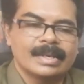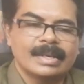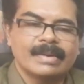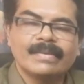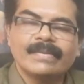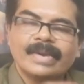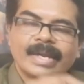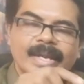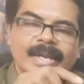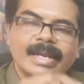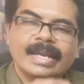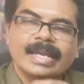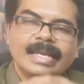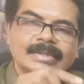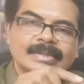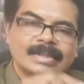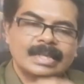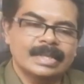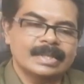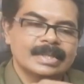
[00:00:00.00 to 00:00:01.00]
very
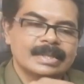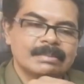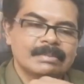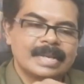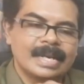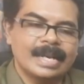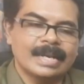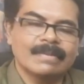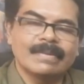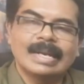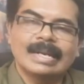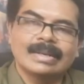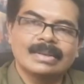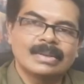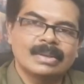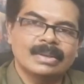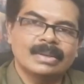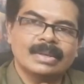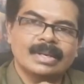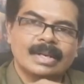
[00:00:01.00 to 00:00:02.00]
easily the bag will
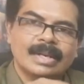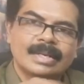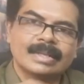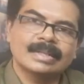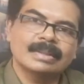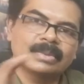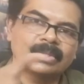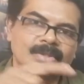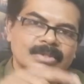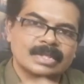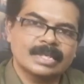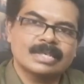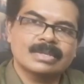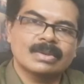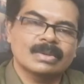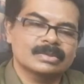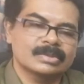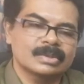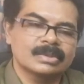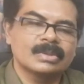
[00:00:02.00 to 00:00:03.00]
go and the
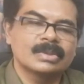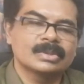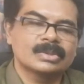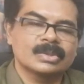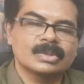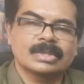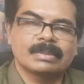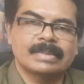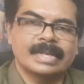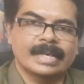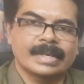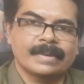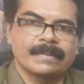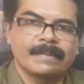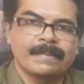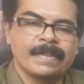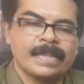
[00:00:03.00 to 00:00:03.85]
morcellator also go through the bag.